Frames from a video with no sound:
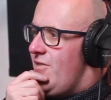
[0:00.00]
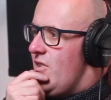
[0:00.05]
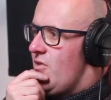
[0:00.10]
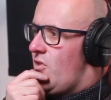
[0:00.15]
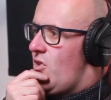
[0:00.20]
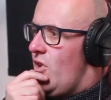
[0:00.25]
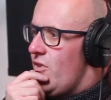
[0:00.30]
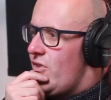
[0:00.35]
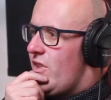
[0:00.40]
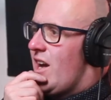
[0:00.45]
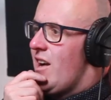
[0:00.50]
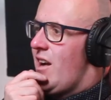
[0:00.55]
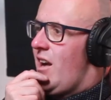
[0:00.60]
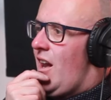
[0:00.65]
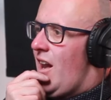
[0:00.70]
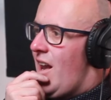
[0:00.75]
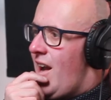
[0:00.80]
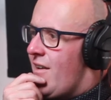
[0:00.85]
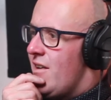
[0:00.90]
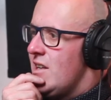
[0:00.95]
you've got that
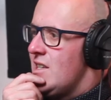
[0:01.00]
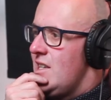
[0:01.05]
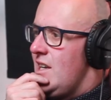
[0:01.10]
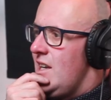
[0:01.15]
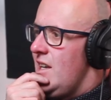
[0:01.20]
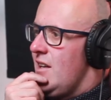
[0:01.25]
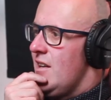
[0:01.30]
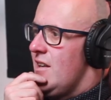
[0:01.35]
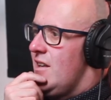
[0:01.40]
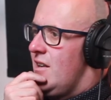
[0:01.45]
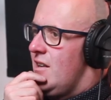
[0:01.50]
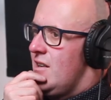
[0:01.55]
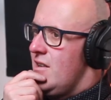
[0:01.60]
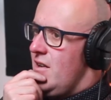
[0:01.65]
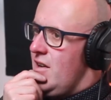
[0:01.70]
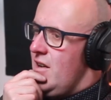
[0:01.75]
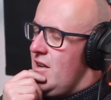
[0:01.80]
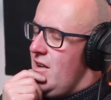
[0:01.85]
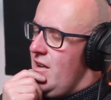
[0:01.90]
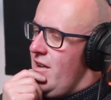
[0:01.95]
clarity,
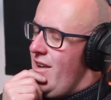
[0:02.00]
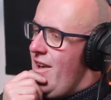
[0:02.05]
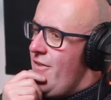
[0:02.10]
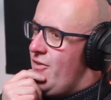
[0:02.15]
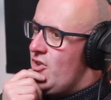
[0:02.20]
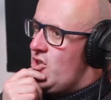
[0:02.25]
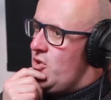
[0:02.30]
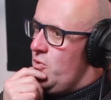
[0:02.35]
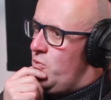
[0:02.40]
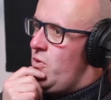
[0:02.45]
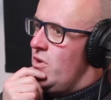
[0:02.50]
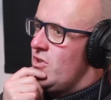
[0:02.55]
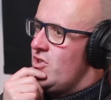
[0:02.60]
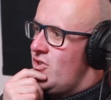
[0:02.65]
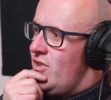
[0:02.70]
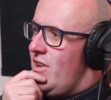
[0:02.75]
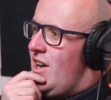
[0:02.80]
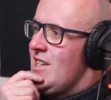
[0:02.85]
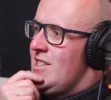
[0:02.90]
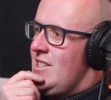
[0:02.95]
if someone
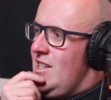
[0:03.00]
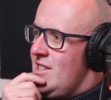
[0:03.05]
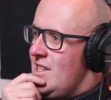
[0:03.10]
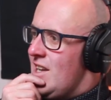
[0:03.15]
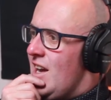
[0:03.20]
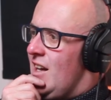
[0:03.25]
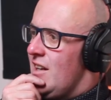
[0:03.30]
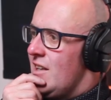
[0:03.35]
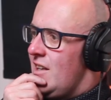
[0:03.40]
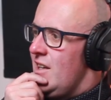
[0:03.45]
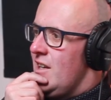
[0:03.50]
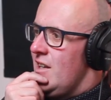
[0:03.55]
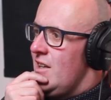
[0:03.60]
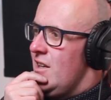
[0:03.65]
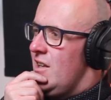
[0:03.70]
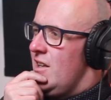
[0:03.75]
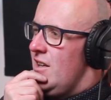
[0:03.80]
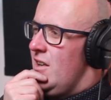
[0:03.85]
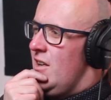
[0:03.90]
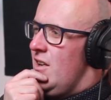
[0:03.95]
tries to tell you,
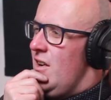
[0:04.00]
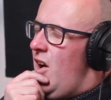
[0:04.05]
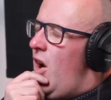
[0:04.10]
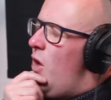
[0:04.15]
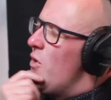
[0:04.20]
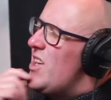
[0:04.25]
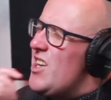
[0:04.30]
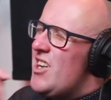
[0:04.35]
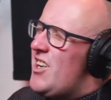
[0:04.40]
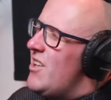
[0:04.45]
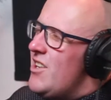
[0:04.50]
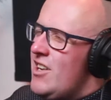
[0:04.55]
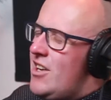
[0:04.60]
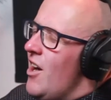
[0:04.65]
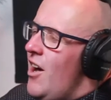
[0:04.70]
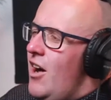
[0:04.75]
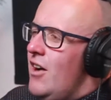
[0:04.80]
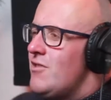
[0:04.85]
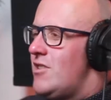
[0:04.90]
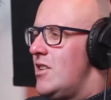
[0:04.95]
oh, you
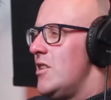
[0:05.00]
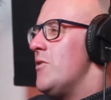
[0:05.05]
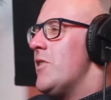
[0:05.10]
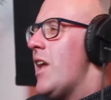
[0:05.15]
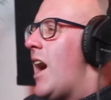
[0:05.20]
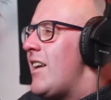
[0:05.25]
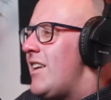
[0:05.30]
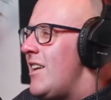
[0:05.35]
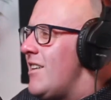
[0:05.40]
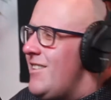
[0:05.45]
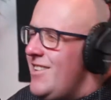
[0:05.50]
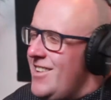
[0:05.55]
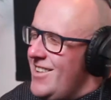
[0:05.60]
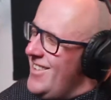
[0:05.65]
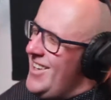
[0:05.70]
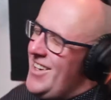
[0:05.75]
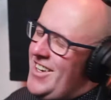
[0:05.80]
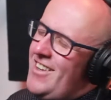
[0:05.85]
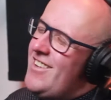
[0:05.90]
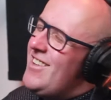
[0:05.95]
can't do that,
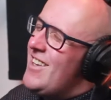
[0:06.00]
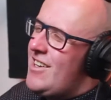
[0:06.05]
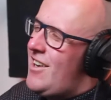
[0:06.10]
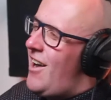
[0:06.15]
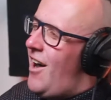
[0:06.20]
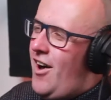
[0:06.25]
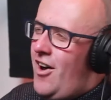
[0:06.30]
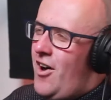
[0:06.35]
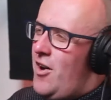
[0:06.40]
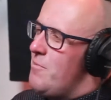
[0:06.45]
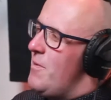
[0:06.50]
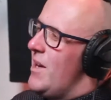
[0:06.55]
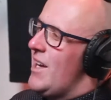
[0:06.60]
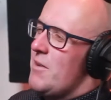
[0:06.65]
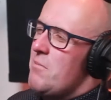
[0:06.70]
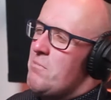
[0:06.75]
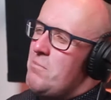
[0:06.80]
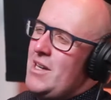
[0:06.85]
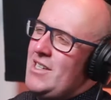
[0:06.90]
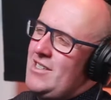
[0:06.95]
you can't make
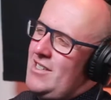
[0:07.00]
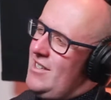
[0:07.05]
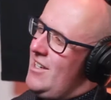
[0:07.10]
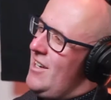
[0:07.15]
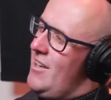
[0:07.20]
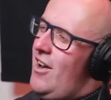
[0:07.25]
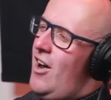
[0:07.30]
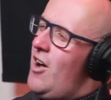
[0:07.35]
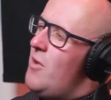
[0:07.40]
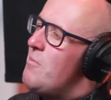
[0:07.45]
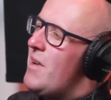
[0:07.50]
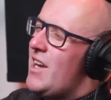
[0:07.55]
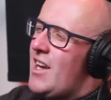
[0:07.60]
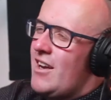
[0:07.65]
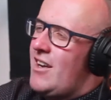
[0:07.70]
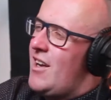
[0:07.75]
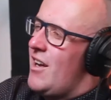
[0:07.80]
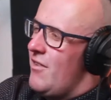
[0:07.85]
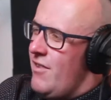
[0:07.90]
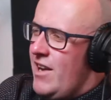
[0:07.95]
a business, you can't make a
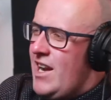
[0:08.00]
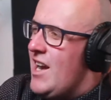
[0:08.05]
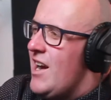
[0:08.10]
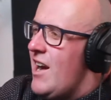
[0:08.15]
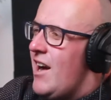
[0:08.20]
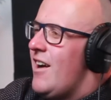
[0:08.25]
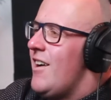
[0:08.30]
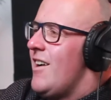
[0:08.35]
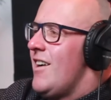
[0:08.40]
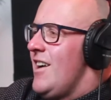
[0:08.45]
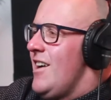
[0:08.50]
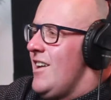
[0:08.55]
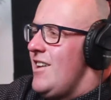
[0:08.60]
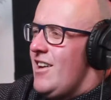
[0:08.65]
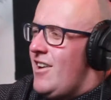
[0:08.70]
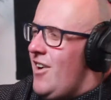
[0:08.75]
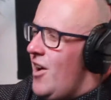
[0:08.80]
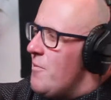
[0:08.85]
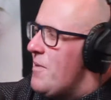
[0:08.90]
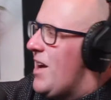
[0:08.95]
career,
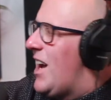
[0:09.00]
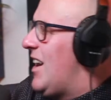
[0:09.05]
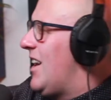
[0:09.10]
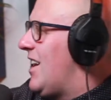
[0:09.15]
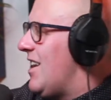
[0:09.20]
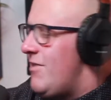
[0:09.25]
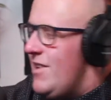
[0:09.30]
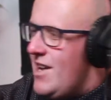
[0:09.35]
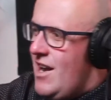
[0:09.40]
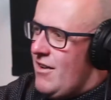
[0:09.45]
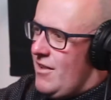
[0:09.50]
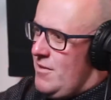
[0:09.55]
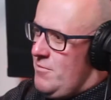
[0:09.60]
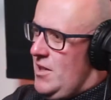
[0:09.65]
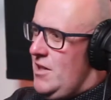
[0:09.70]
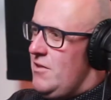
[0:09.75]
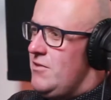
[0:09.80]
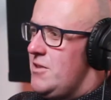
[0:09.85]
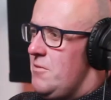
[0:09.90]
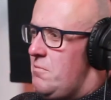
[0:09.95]
you can't make a living out of the
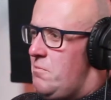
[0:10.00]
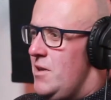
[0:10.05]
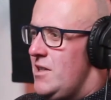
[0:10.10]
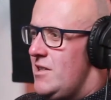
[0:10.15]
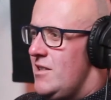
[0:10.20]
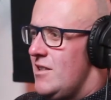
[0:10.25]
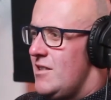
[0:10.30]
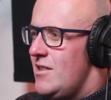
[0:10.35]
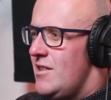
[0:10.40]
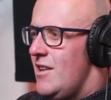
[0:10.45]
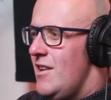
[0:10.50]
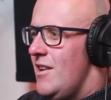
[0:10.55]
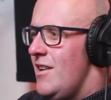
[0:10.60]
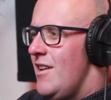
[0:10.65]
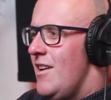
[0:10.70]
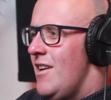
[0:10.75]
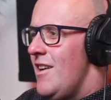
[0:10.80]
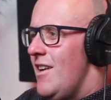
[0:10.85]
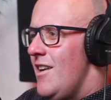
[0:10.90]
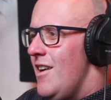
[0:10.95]
music business,
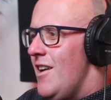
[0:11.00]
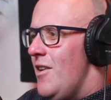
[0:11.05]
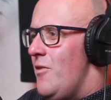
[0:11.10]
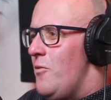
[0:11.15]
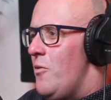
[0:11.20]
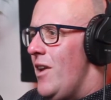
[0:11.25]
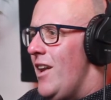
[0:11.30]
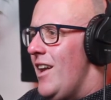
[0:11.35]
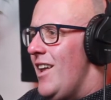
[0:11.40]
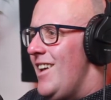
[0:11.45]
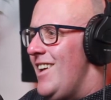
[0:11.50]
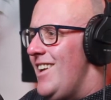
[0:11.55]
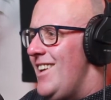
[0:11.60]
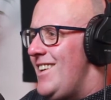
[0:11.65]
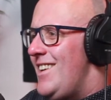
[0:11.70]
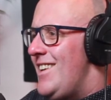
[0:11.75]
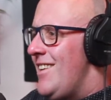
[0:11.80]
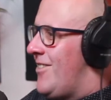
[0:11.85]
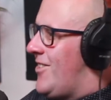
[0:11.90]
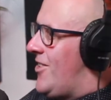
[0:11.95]
well,
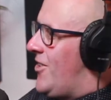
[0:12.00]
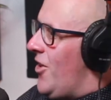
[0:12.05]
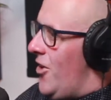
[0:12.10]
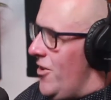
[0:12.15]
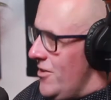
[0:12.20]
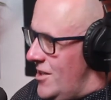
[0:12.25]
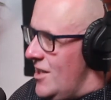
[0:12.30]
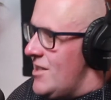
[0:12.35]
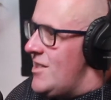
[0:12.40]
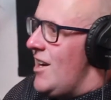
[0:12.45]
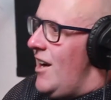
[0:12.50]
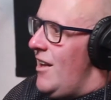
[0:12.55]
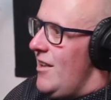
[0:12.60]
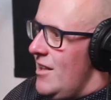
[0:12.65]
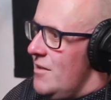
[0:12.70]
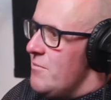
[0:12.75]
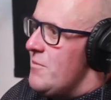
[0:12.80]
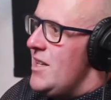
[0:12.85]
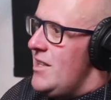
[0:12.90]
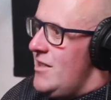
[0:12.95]
you've got to tell
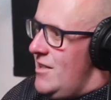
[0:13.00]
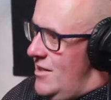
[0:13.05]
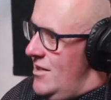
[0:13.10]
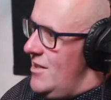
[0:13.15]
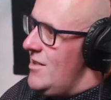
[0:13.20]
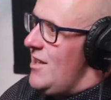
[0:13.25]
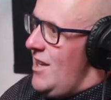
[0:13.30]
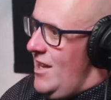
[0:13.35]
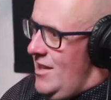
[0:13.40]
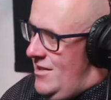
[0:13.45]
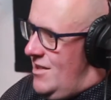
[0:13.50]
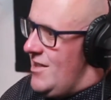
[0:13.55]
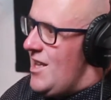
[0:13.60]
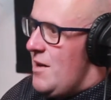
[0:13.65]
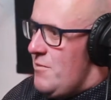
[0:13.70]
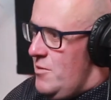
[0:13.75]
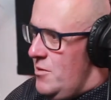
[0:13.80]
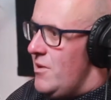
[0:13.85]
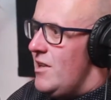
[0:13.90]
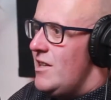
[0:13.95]
them it's
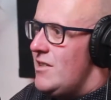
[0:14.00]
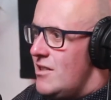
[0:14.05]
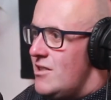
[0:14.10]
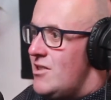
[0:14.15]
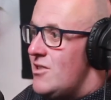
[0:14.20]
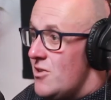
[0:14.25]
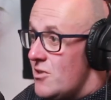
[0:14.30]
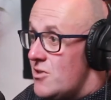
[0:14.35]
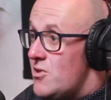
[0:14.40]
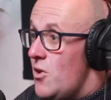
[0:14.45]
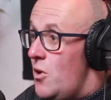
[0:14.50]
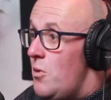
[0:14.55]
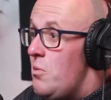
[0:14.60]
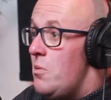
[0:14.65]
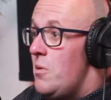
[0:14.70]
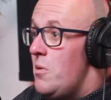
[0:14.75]
them who need to shut up.